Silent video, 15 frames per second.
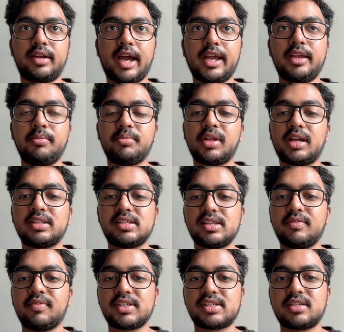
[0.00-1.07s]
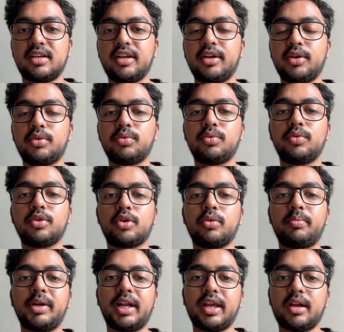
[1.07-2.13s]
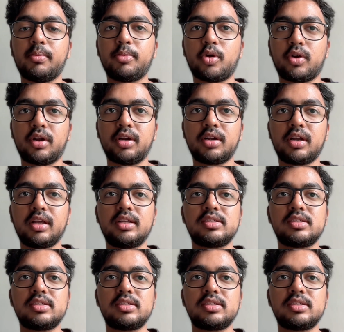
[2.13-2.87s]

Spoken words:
time that's invested into, building a product.